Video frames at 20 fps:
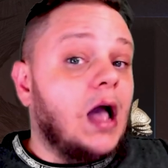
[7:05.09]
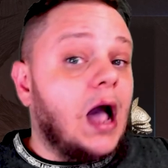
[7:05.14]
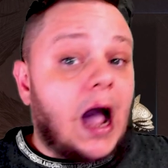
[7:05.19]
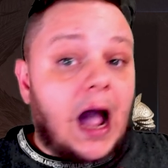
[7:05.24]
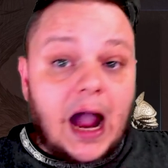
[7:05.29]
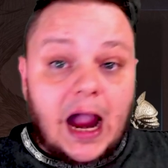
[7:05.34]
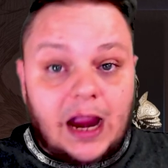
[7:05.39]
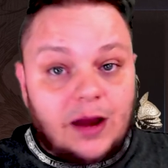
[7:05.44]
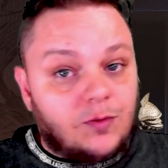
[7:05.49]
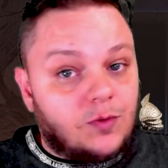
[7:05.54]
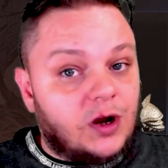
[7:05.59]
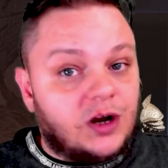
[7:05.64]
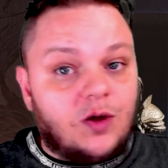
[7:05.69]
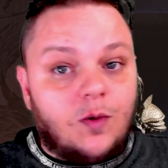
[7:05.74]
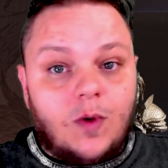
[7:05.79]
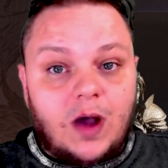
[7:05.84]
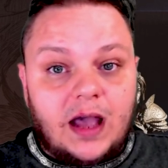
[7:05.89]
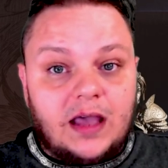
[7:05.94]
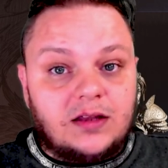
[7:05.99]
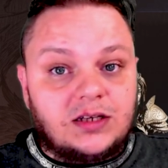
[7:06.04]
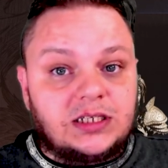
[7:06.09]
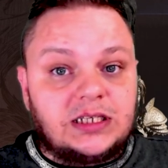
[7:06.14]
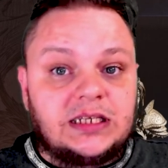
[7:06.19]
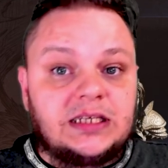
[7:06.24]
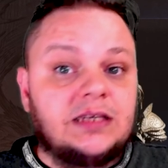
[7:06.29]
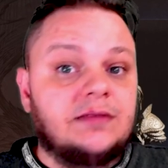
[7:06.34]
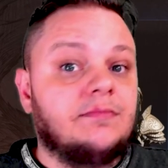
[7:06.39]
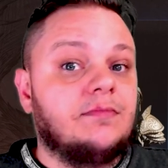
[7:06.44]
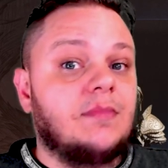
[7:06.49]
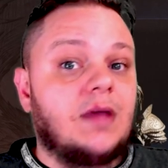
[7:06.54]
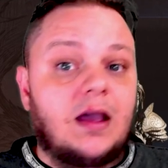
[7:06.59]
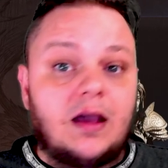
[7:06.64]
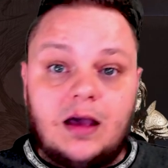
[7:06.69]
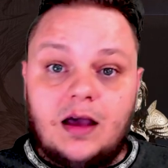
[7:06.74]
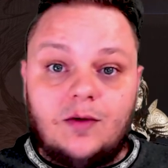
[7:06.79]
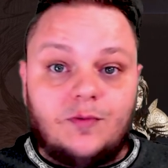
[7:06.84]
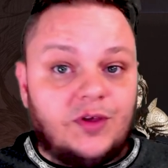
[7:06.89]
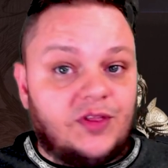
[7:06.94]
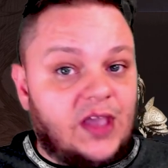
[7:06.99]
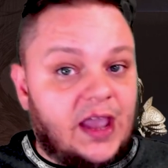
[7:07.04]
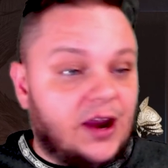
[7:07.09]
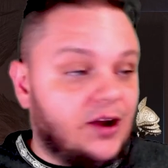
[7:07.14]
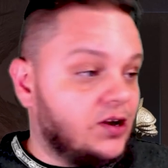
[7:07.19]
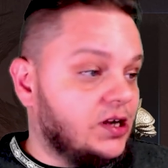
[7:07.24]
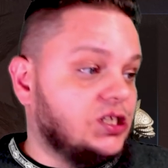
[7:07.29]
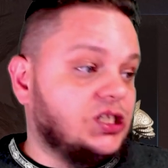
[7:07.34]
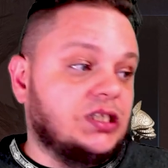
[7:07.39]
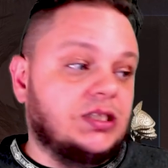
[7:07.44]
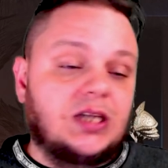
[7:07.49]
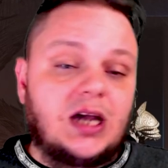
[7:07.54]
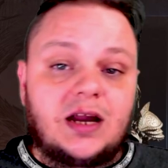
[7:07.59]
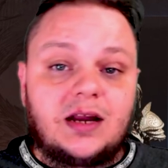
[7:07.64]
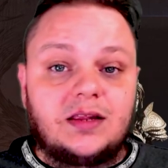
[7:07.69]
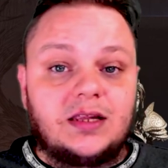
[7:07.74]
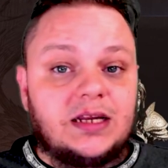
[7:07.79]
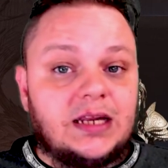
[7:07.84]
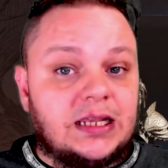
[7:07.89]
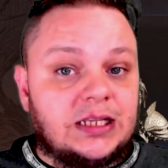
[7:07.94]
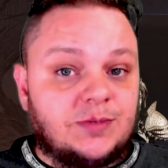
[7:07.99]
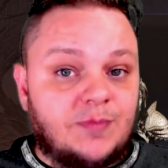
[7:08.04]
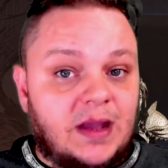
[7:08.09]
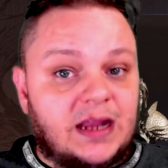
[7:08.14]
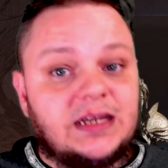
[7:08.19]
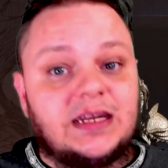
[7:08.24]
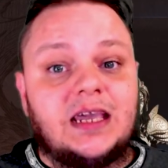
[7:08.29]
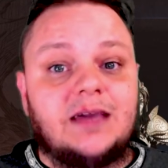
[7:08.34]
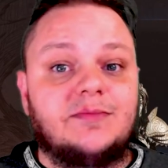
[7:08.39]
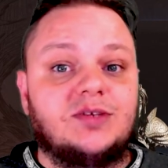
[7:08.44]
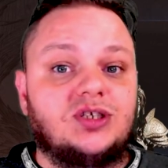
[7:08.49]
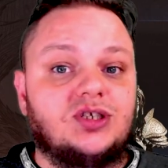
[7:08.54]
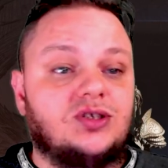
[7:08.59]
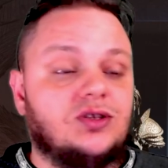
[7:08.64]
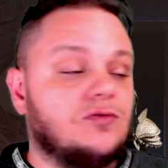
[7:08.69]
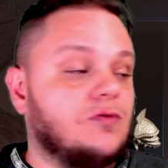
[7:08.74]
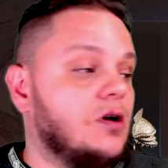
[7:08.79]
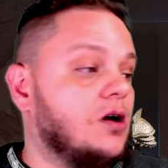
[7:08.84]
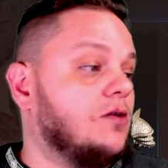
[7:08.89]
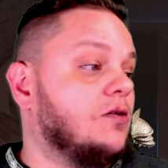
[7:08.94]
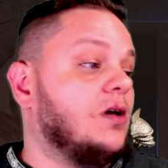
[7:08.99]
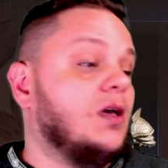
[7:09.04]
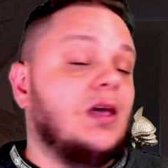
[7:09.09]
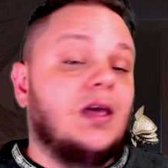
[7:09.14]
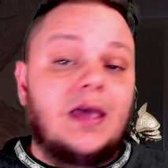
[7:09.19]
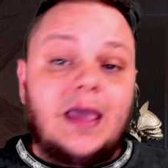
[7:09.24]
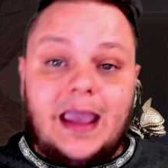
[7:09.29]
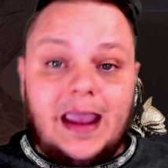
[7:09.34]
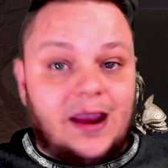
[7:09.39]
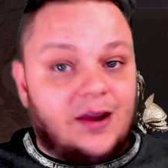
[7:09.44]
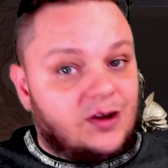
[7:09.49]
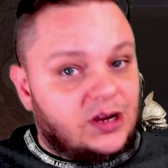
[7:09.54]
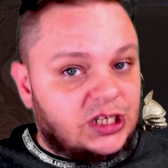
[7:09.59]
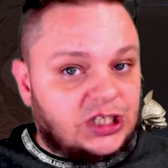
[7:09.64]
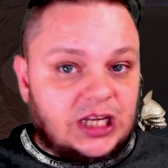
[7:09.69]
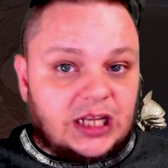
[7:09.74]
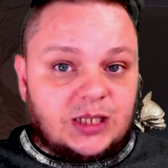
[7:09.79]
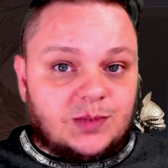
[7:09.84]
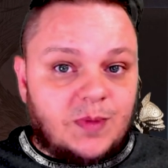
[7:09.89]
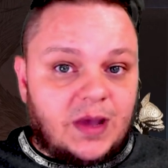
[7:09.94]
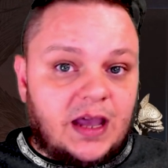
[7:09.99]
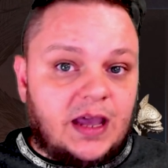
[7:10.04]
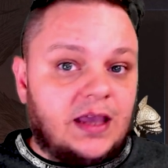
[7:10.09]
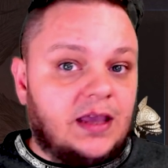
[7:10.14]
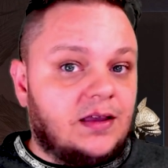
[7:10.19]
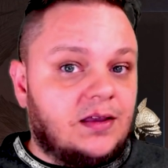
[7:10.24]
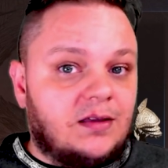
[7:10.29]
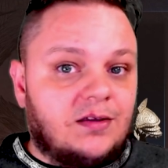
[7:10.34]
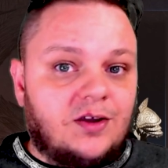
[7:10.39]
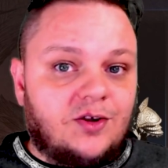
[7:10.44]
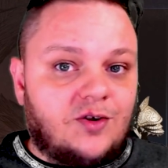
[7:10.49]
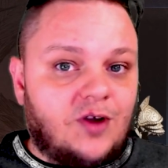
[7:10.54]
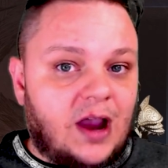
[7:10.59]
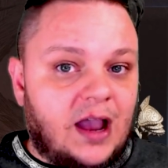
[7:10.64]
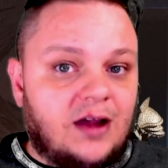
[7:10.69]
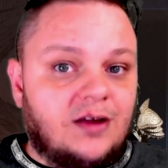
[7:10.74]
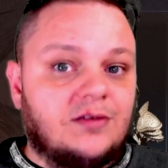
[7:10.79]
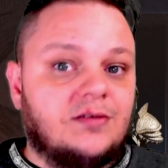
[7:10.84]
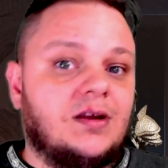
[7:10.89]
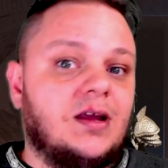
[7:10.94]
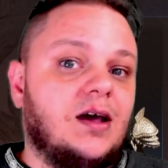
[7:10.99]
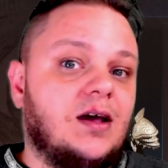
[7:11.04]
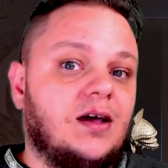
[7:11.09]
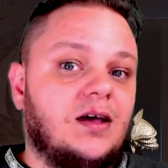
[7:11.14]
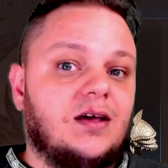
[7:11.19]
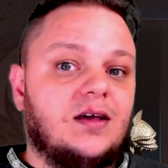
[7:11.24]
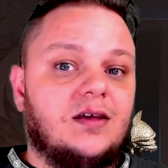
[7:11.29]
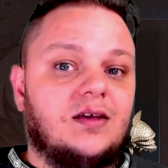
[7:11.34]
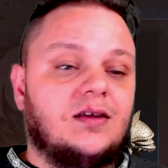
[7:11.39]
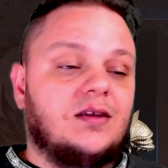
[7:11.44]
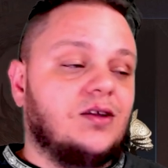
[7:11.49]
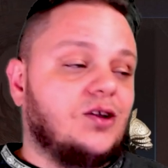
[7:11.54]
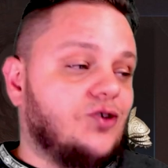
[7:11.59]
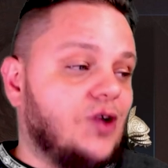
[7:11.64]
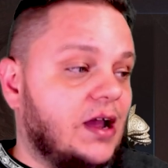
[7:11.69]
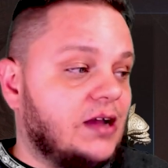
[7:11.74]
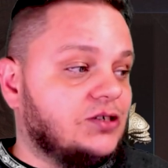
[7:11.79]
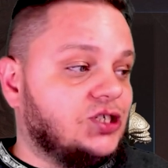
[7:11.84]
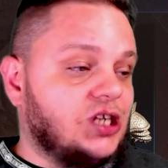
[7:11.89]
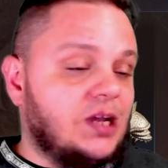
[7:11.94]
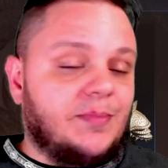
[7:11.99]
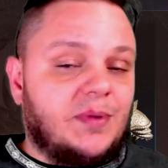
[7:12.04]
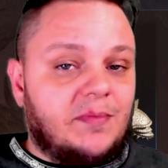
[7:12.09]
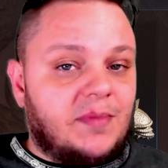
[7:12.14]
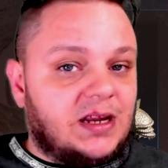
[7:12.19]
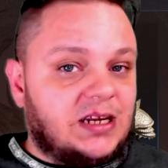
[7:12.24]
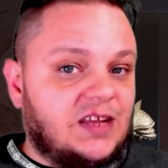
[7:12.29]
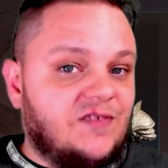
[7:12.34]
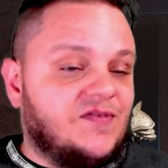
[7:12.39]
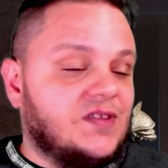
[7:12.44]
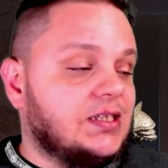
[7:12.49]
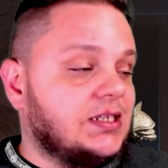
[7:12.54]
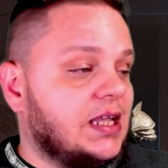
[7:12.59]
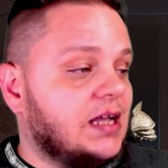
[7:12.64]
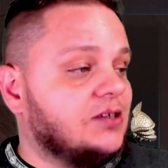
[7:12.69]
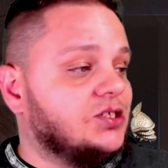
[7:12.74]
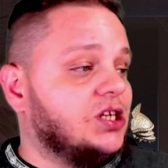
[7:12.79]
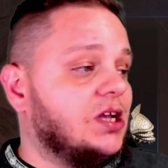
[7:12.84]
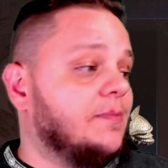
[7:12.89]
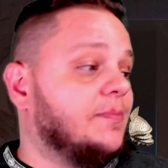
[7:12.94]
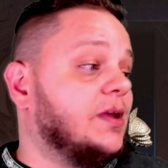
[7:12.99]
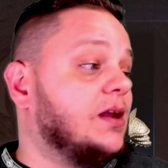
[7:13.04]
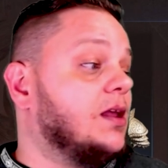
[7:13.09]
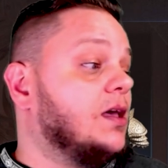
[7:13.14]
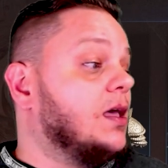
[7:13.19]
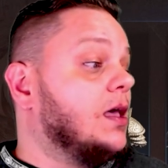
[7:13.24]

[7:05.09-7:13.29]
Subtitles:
I run a wild team with Erich and Tonalyn as my damage duo. Erich as my crown champion, my defense down champion.